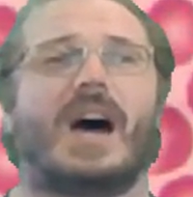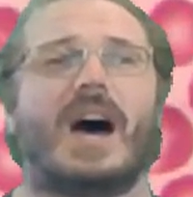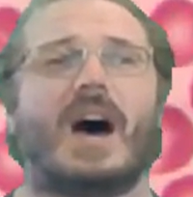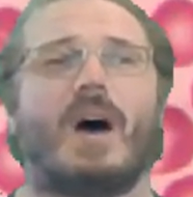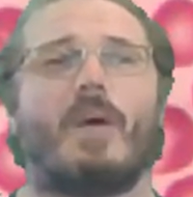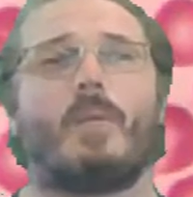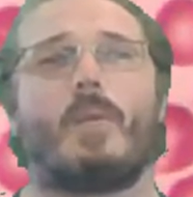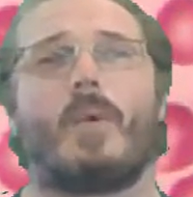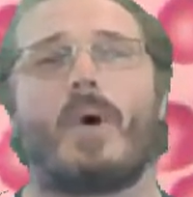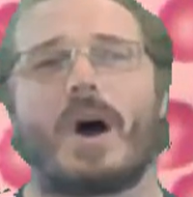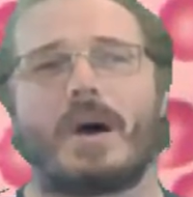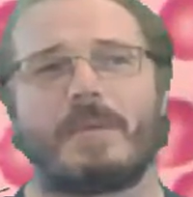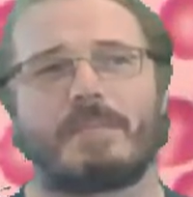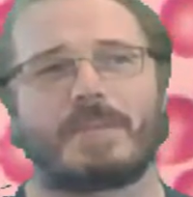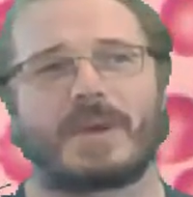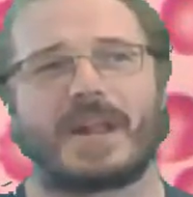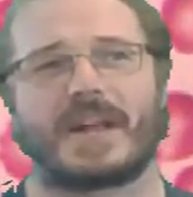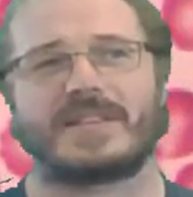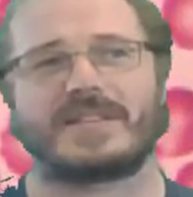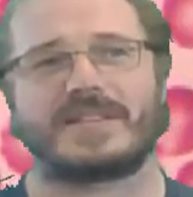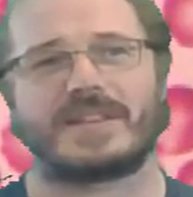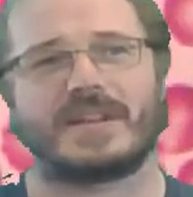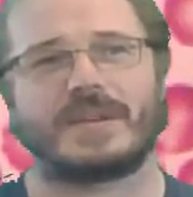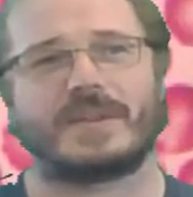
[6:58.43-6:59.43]
White blood
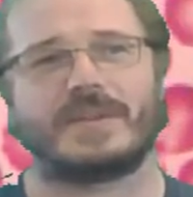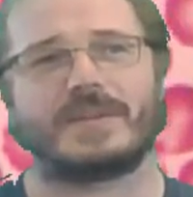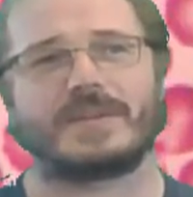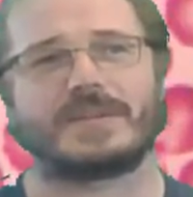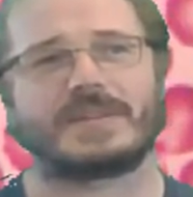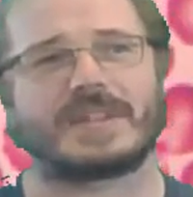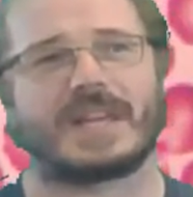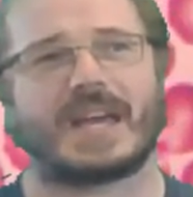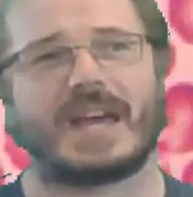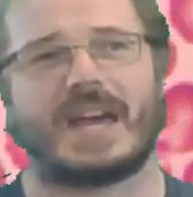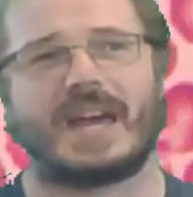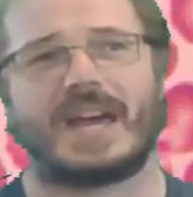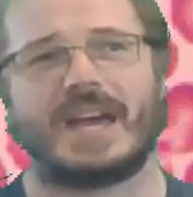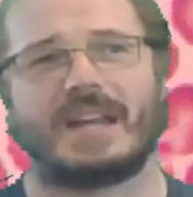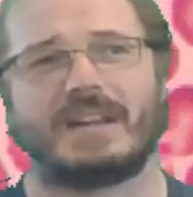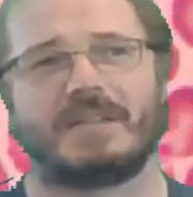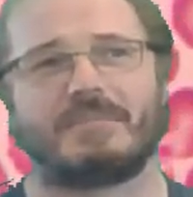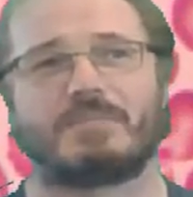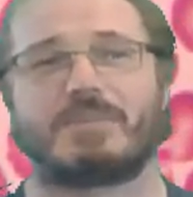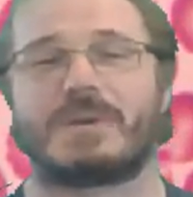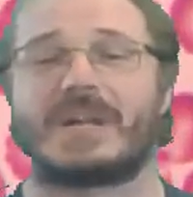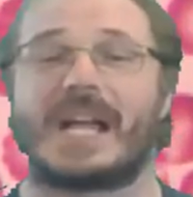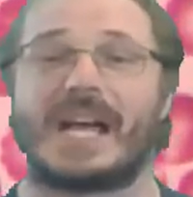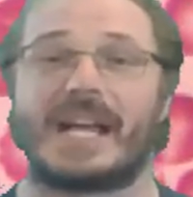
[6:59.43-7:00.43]
cells and
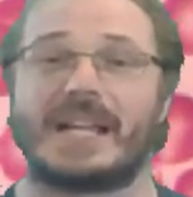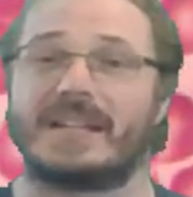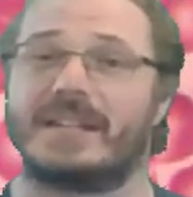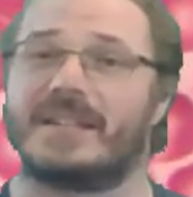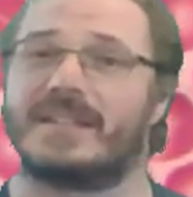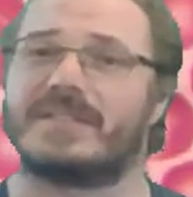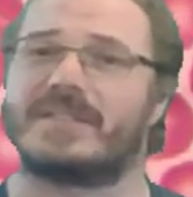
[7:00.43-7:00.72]
platelets.